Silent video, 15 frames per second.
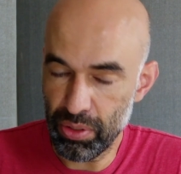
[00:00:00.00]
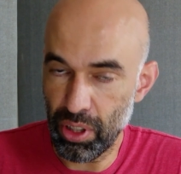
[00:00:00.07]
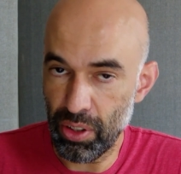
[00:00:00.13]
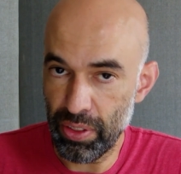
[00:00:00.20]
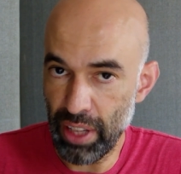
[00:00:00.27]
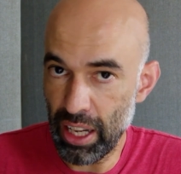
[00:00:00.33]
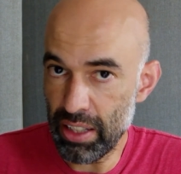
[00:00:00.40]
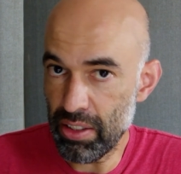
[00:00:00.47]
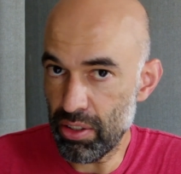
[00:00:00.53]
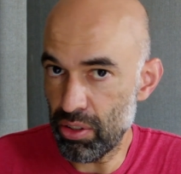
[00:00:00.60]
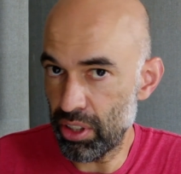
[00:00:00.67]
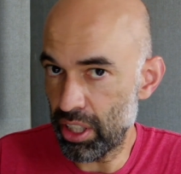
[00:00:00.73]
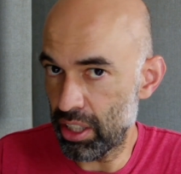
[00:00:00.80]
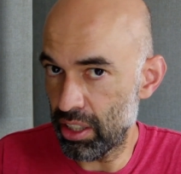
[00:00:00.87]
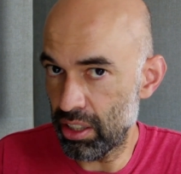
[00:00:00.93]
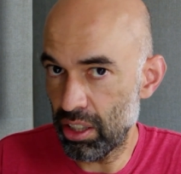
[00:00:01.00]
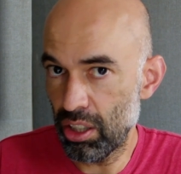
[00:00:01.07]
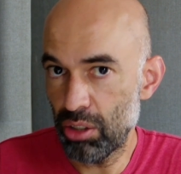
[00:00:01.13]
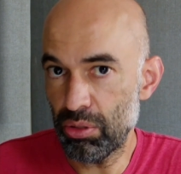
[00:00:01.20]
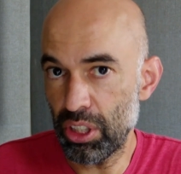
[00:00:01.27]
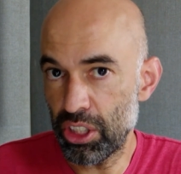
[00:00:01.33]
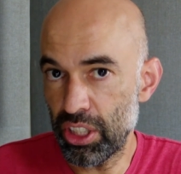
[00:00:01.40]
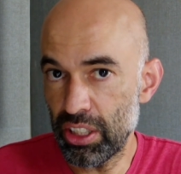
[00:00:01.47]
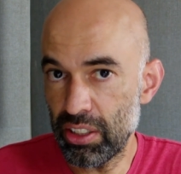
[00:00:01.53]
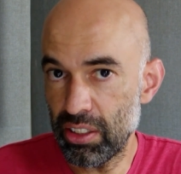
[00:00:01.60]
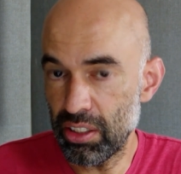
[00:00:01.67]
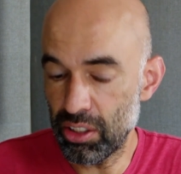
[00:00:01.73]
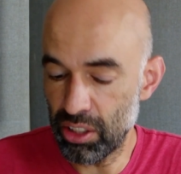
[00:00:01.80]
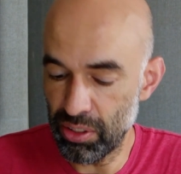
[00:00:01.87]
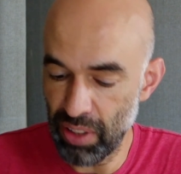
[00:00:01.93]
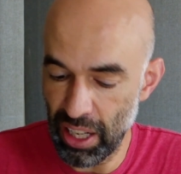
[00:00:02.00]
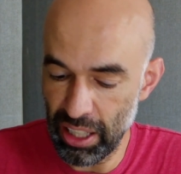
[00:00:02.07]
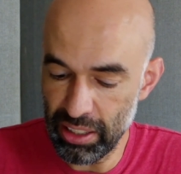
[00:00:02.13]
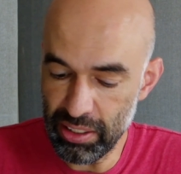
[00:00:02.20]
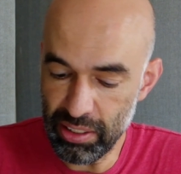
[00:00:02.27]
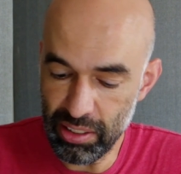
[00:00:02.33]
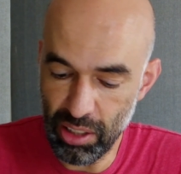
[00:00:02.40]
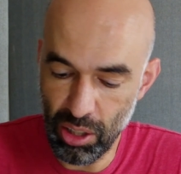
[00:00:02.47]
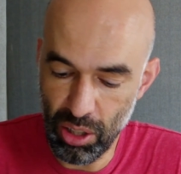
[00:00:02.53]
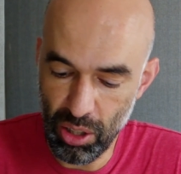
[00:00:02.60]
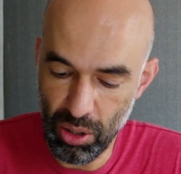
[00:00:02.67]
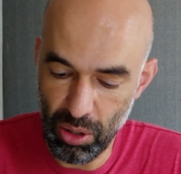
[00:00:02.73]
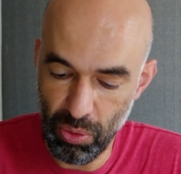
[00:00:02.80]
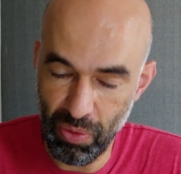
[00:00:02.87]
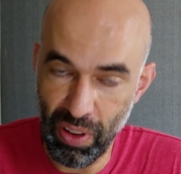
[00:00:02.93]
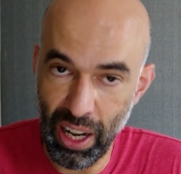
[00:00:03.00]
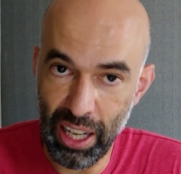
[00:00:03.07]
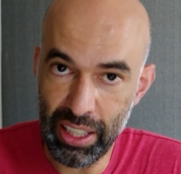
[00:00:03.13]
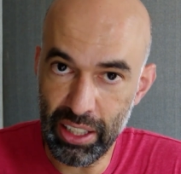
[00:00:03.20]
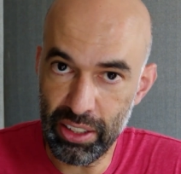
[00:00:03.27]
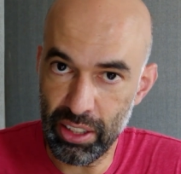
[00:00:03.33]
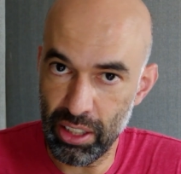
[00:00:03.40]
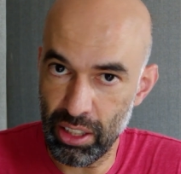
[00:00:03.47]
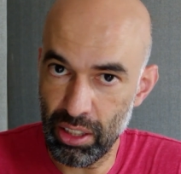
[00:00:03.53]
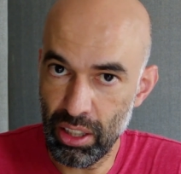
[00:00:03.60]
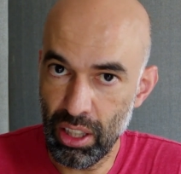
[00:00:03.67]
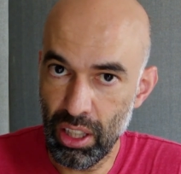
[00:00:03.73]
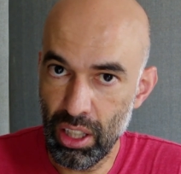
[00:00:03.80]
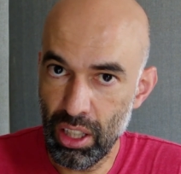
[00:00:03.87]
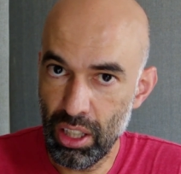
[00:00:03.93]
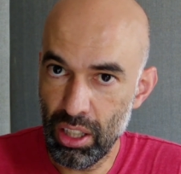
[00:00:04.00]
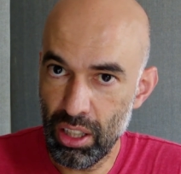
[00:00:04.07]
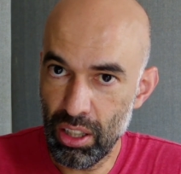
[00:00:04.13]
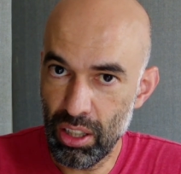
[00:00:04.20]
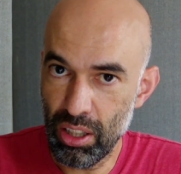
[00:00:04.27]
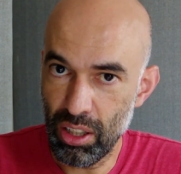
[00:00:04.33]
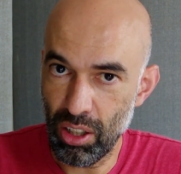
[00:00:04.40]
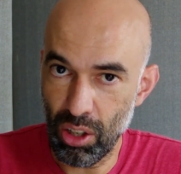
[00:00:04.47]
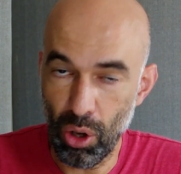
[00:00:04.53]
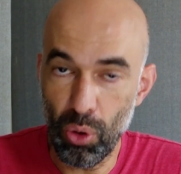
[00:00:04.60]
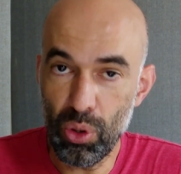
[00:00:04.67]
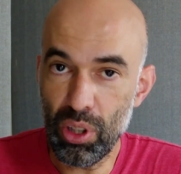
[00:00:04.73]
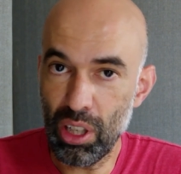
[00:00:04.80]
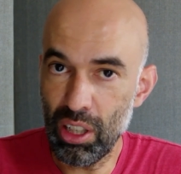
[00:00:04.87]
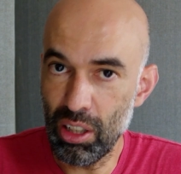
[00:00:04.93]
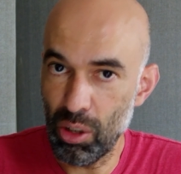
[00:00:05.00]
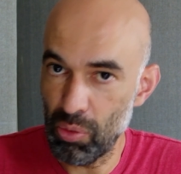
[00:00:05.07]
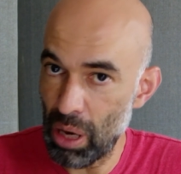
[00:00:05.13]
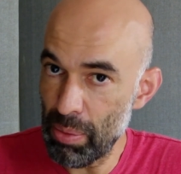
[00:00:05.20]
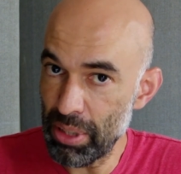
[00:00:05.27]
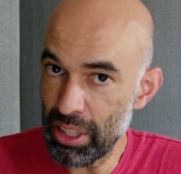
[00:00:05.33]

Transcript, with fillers: done that you can register the device via the local web